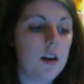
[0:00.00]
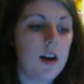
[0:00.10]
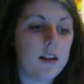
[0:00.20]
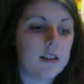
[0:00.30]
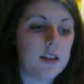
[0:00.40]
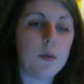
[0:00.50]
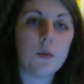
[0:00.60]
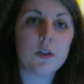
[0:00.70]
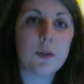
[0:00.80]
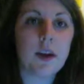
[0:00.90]
as he
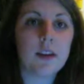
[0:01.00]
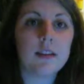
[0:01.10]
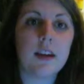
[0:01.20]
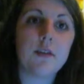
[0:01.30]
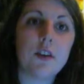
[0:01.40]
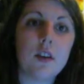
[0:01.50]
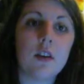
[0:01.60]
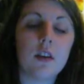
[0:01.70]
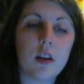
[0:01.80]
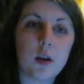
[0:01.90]
walked away to give him a
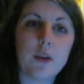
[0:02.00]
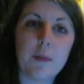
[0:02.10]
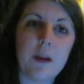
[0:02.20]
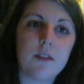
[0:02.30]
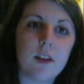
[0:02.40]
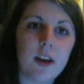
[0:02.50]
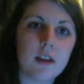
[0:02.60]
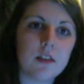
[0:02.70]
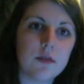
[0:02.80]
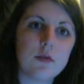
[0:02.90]
creepy
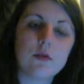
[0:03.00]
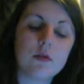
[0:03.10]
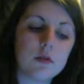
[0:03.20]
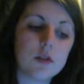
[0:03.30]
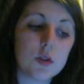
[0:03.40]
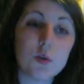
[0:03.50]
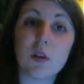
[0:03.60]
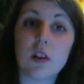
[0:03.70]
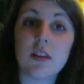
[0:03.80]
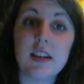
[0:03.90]
effect of
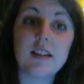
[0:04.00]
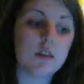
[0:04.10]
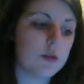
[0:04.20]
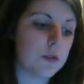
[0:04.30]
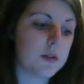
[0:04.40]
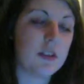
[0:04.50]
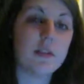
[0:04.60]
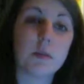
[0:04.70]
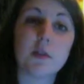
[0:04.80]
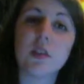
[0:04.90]
stalker, really. So it's almost like
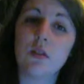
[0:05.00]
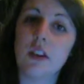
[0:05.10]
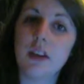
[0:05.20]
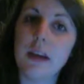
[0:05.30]
someone stalking